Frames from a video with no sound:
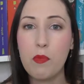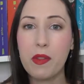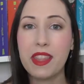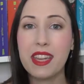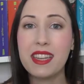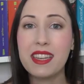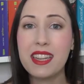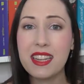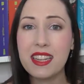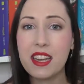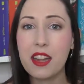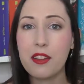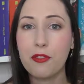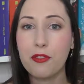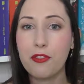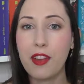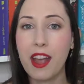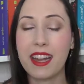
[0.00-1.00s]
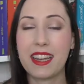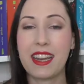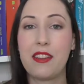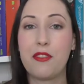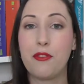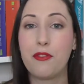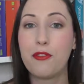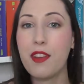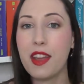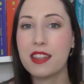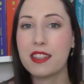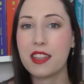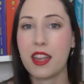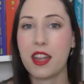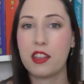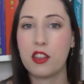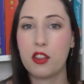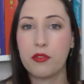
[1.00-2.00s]
but they didn't in fact invent
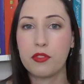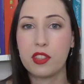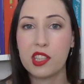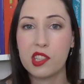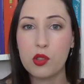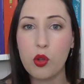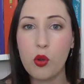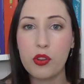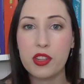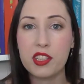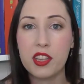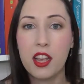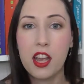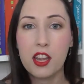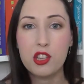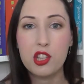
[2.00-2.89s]
any of these stories,